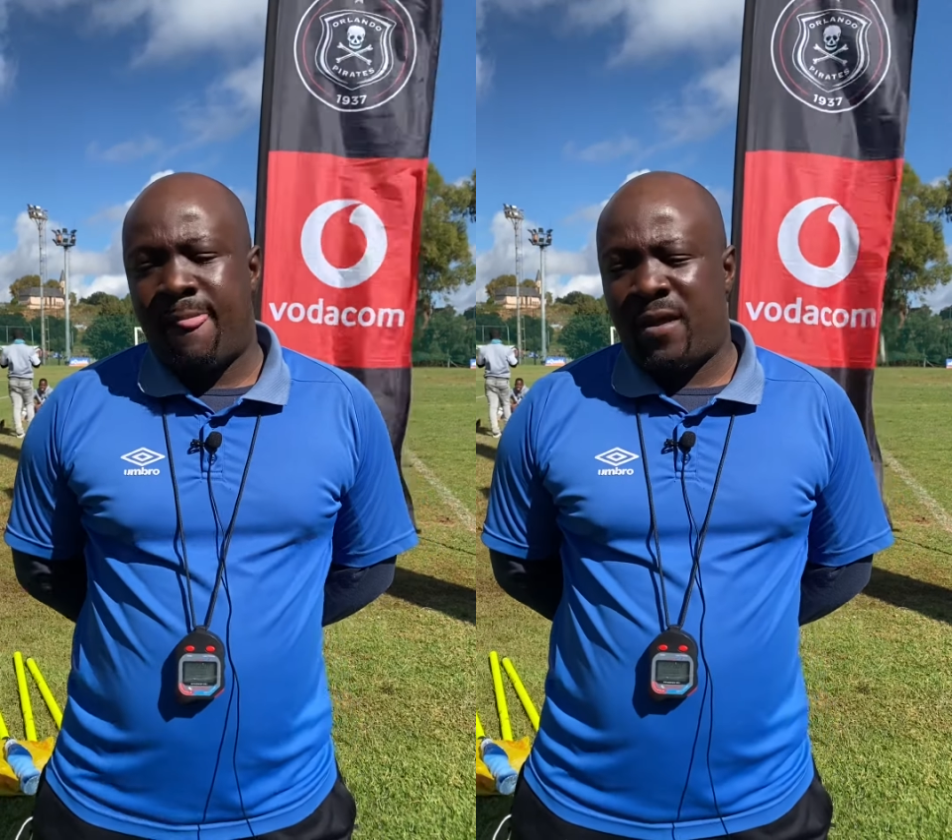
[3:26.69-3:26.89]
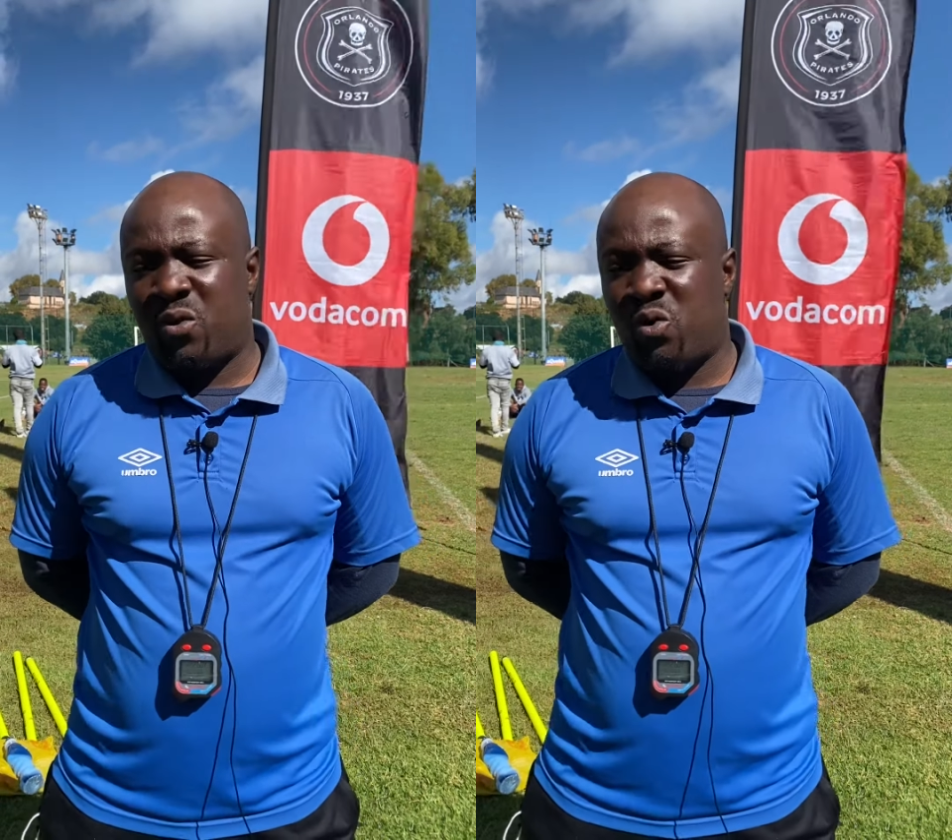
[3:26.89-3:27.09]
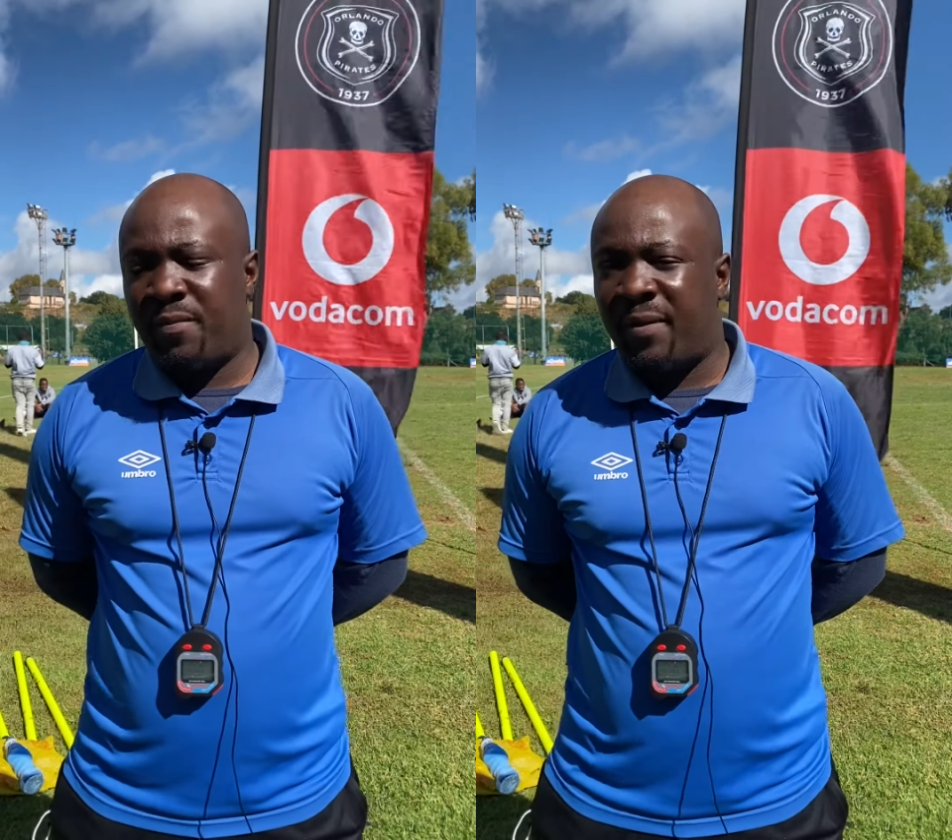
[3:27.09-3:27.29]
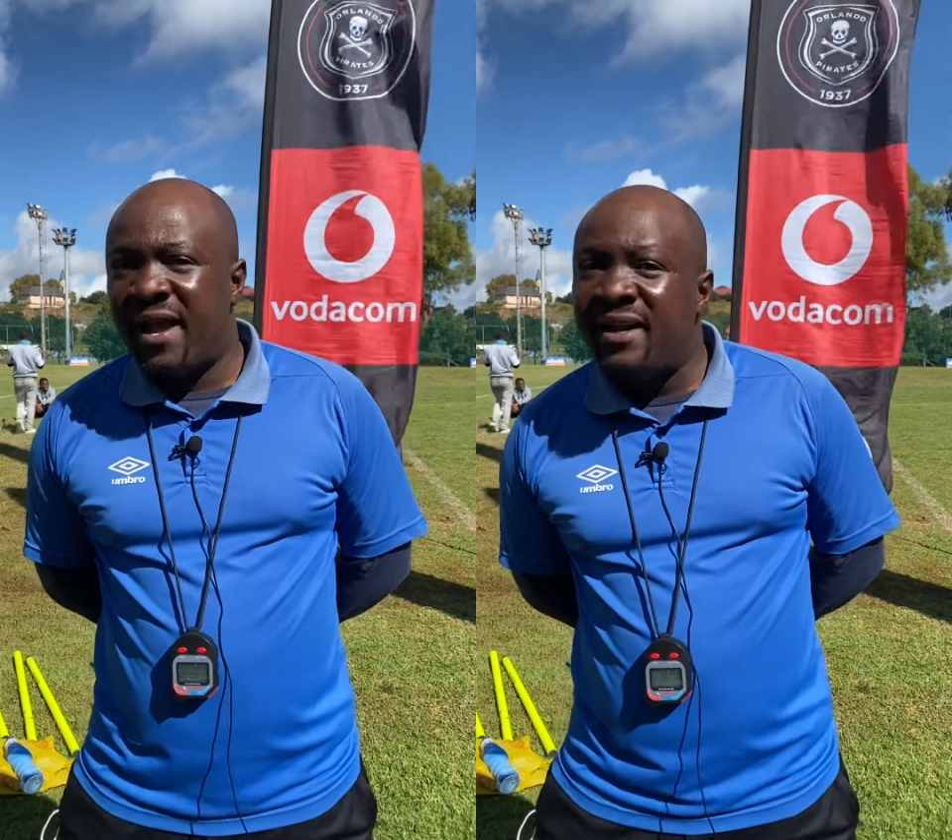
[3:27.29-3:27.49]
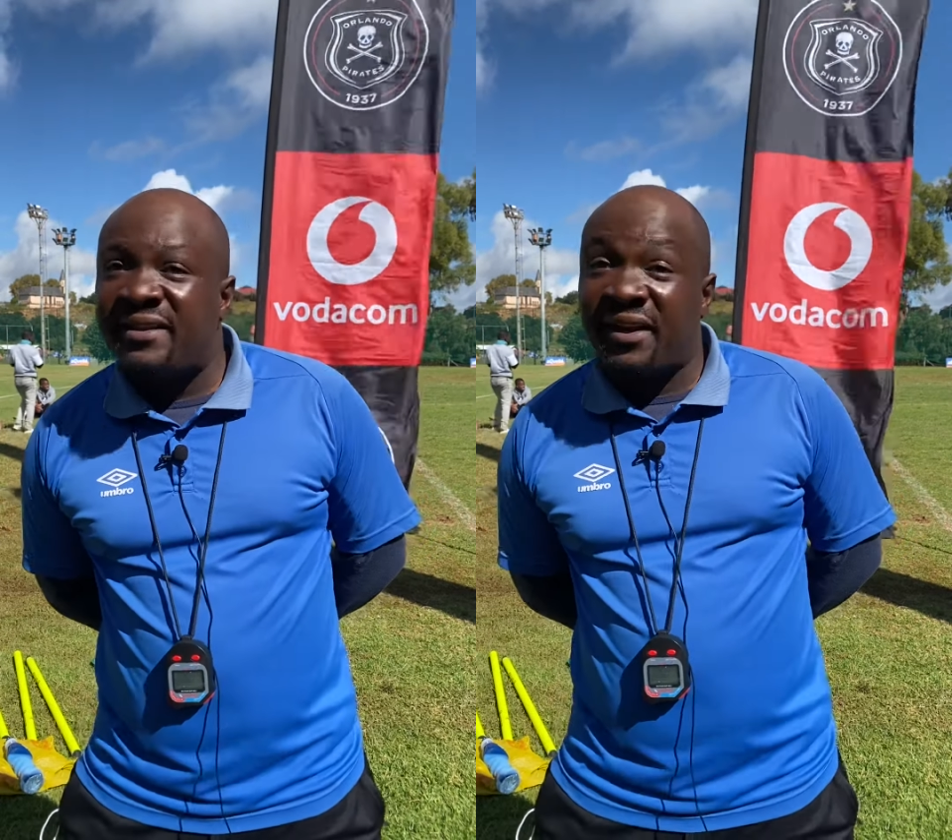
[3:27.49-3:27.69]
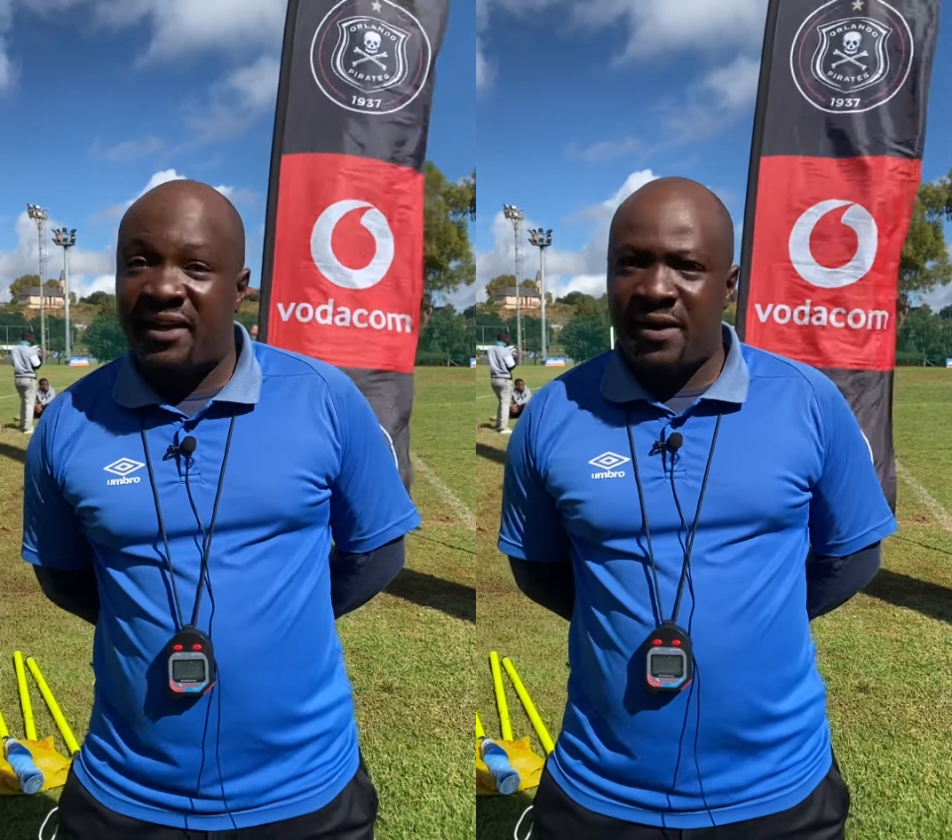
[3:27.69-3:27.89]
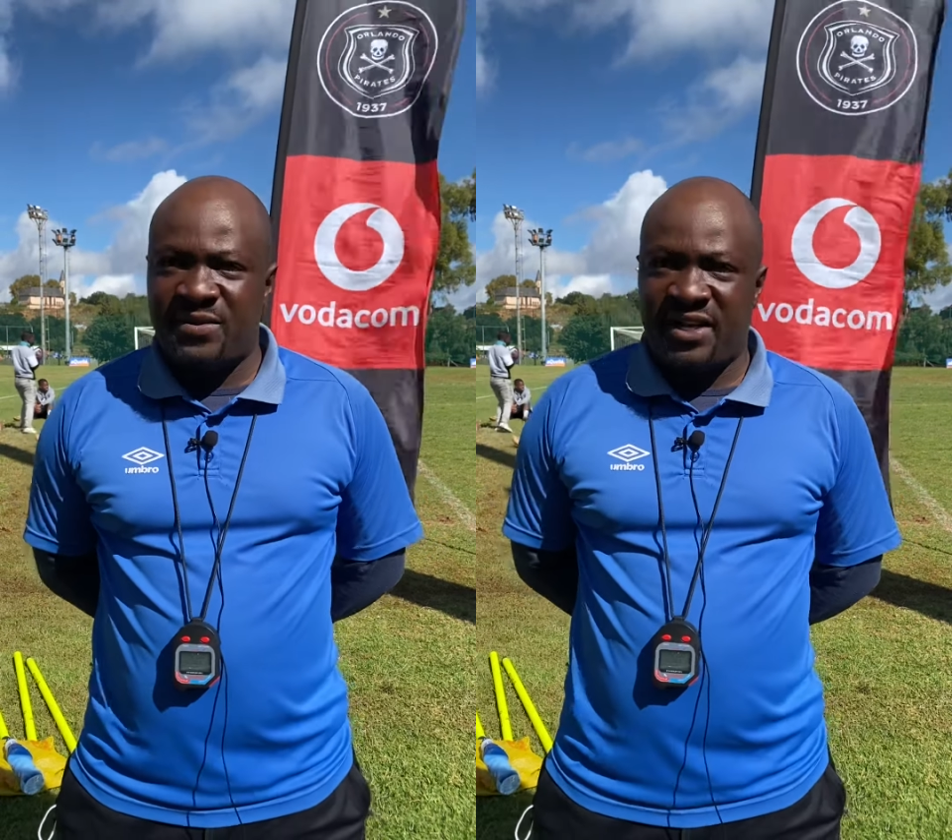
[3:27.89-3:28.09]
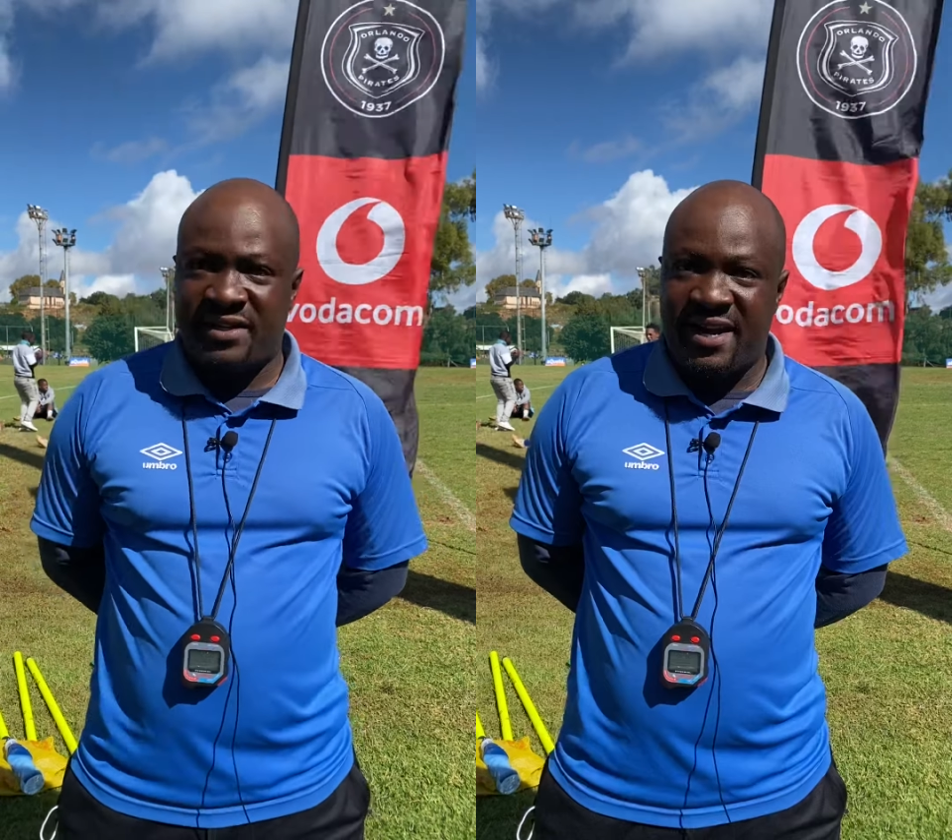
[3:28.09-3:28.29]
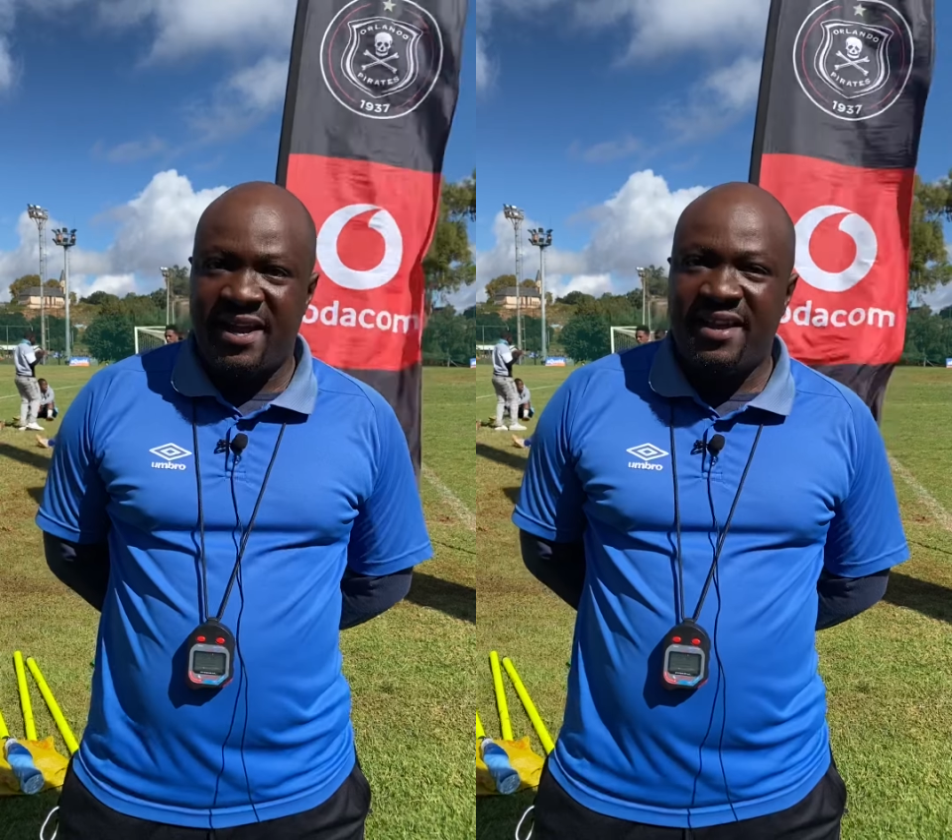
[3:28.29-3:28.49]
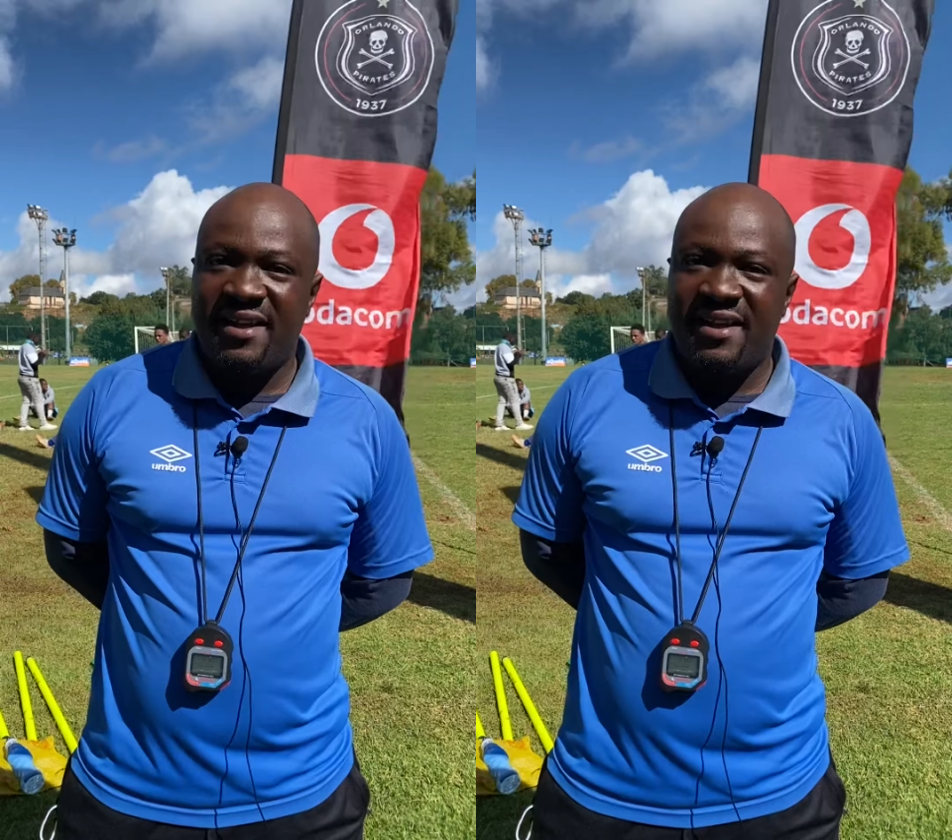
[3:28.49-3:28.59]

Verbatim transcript: like we were playing three games a day,